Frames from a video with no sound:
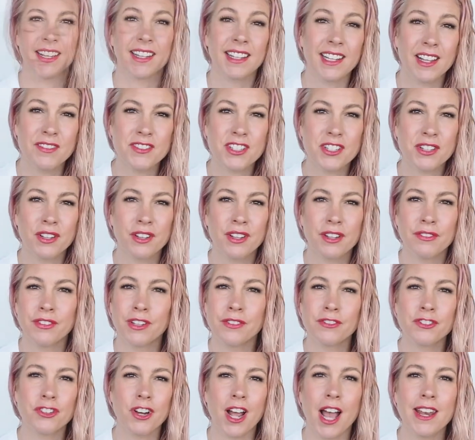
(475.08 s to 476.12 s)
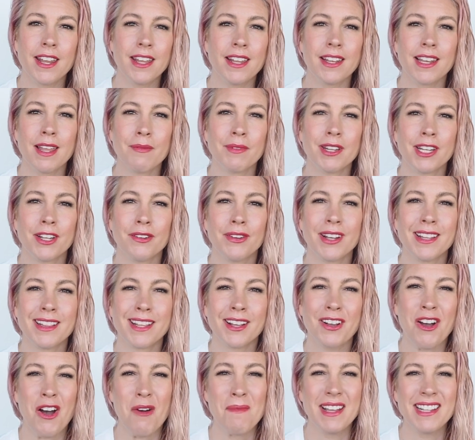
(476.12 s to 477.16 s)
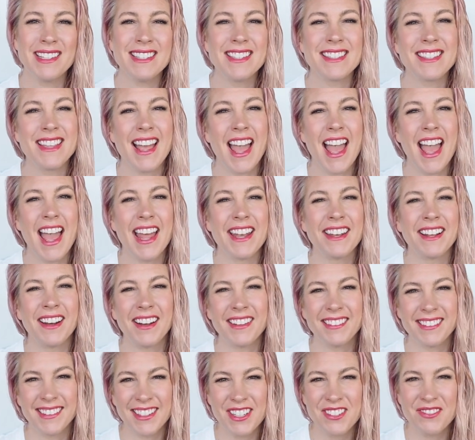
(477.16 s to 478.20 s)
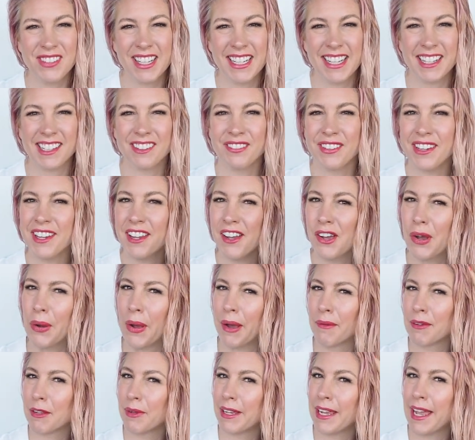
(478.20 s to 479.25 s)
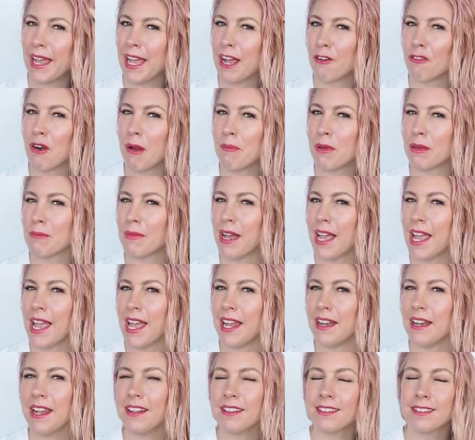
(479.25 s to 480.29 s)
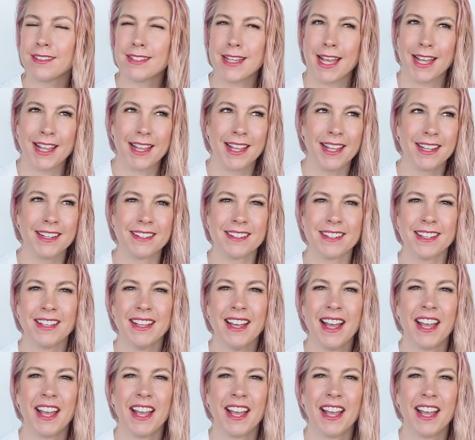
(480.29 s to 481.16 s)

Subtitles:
I'd love to know if you've tried it. Let me know in the comments and I'll see you in my next video. I'm gonna be air wrapping my hair next and